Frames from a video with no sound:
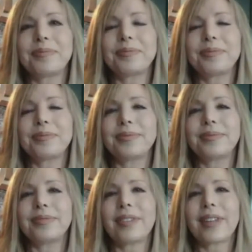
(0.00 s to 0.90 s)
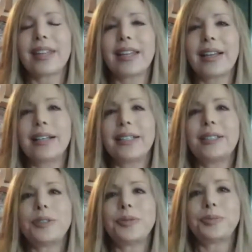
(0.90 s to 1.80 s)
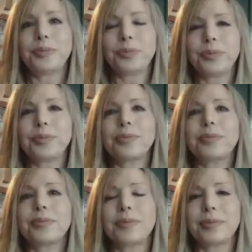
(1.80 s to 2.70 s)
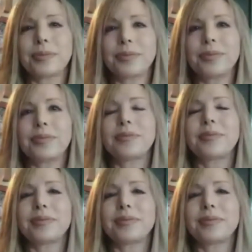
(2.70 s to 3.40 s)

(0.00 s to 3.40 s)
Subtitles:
(silent)